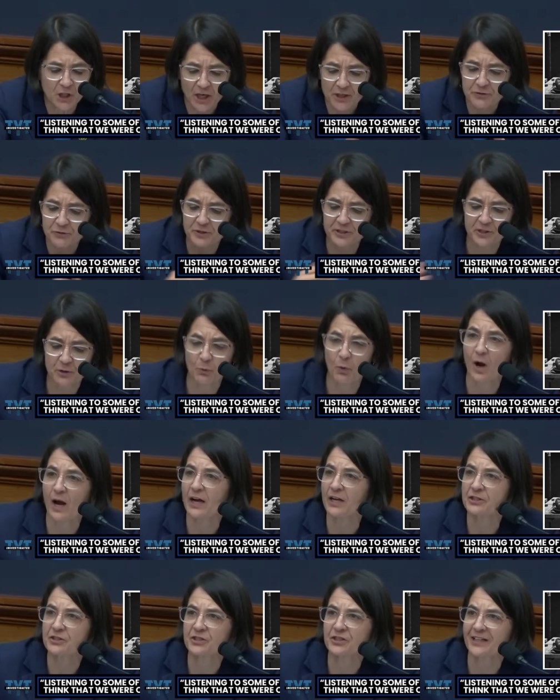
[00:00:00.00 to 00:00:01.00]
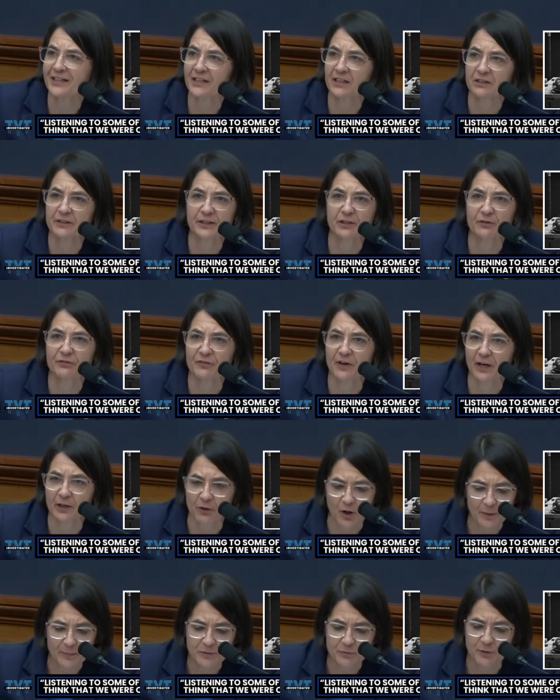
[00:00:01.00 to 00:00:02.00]
The country's awash in illegal
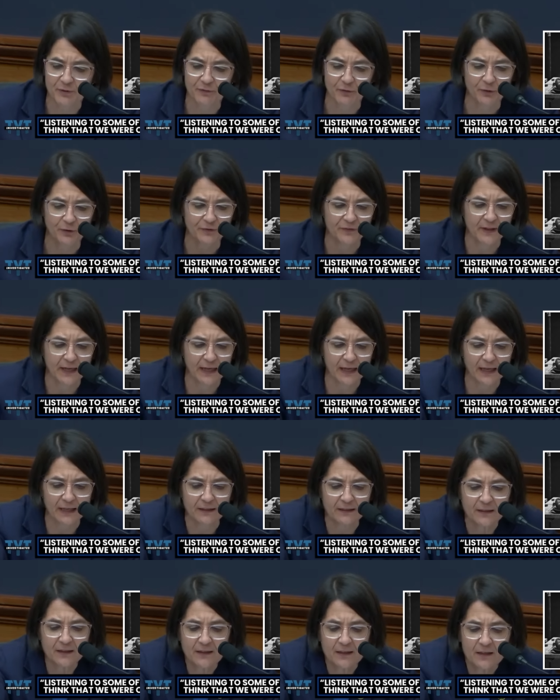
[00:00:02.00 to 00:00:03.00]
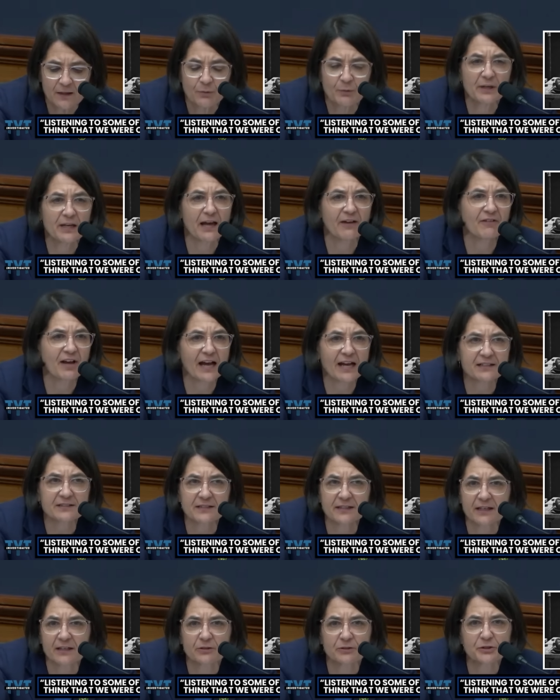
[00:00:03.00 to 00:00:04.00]
firearms, we've heard that. We have
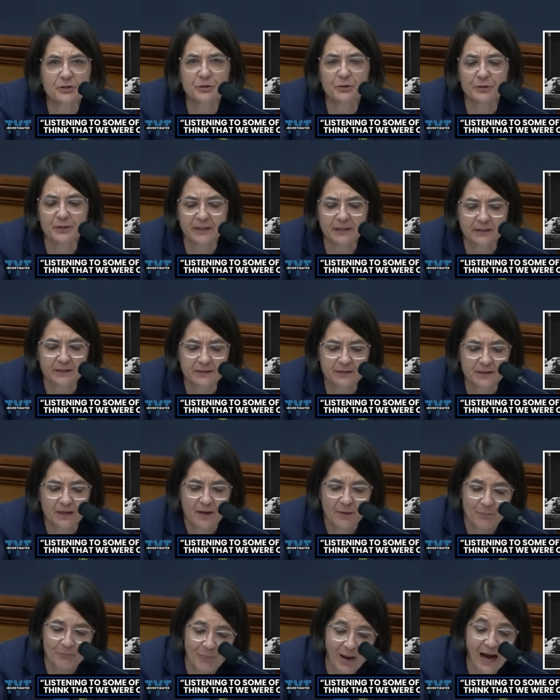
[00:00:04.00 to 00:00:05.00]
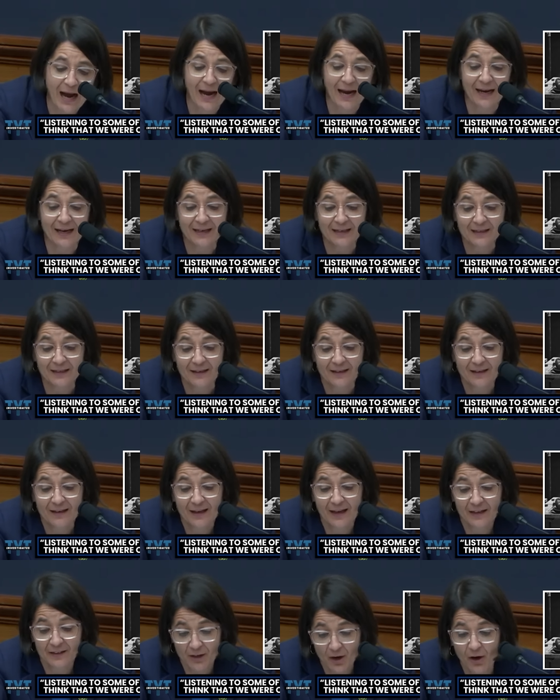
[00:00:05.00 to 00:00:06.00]
accidental shootings by
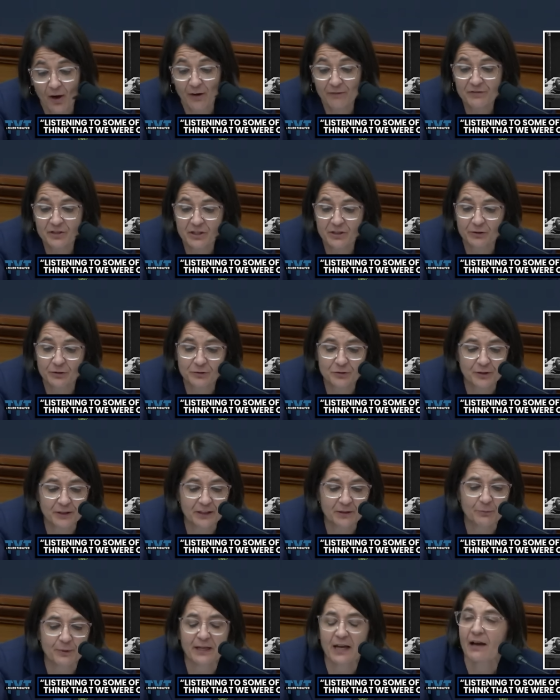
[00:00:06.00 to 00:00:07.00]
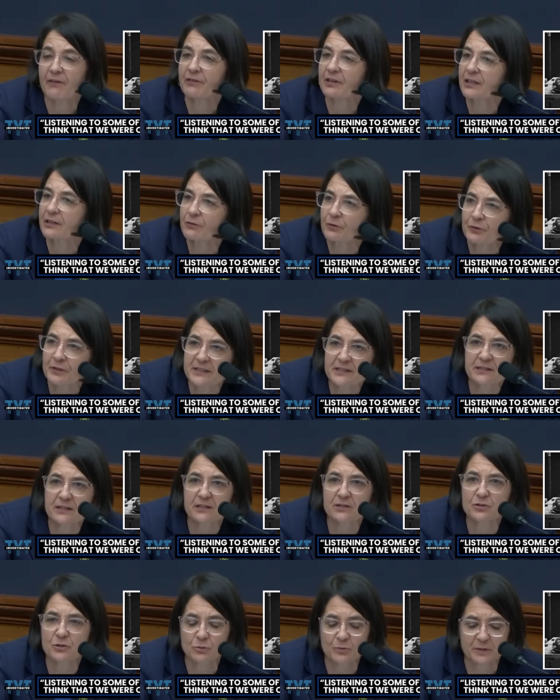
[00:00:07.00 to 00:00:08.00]
and of children, we have
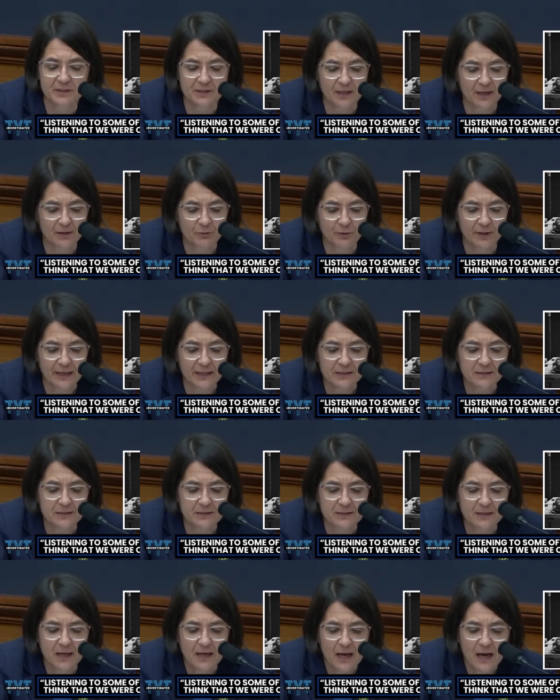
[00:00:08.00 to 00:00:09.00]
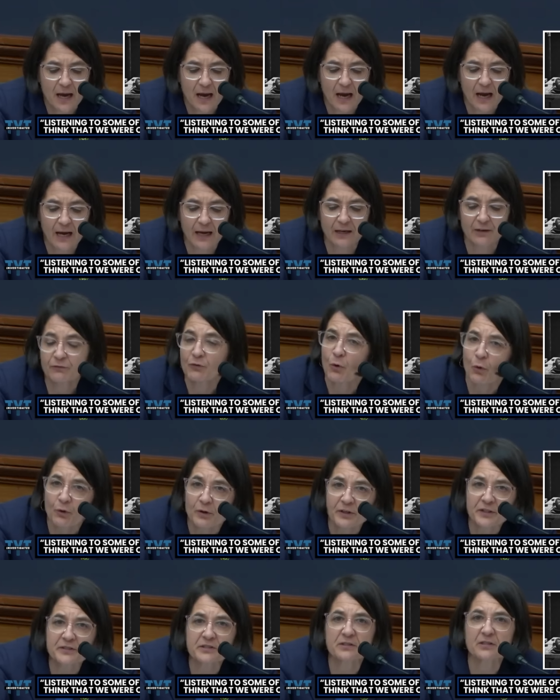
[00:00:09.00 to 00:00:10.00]
increasing suicide rates. And of
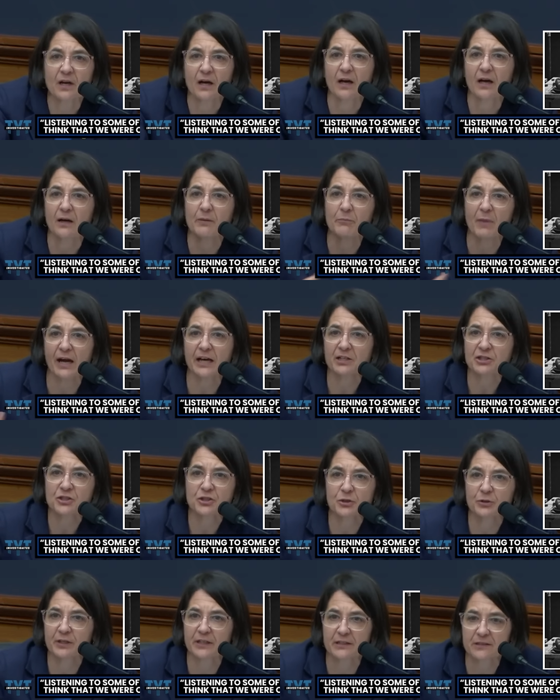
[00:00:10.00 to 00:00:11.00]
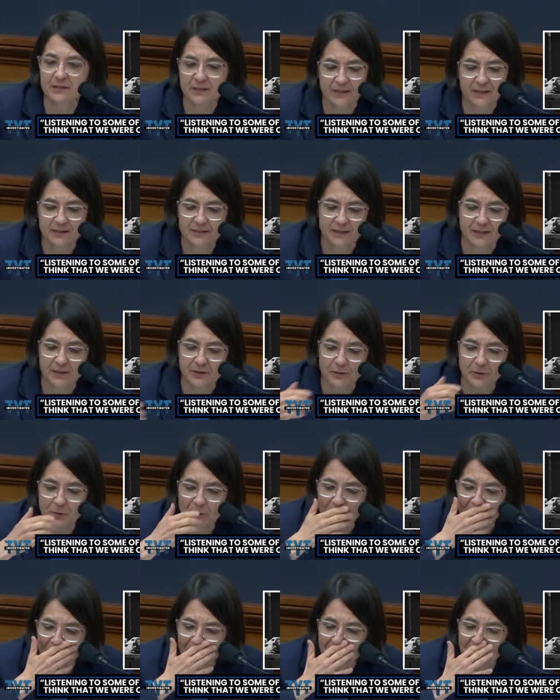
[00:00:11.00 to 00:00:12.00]
course, uh, mass shootings
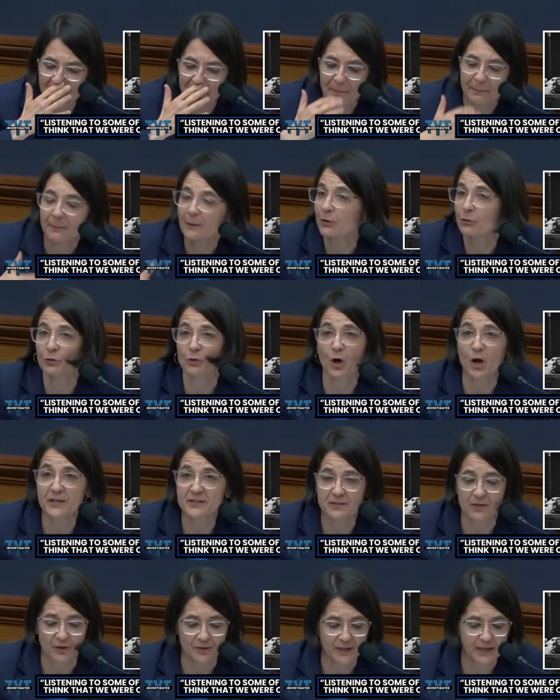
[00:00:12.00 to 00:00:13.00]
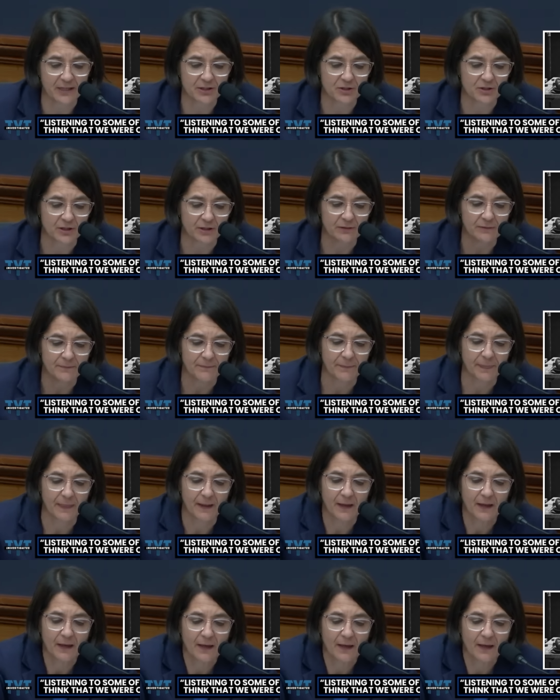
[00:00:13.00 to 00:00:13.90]
continue across our nation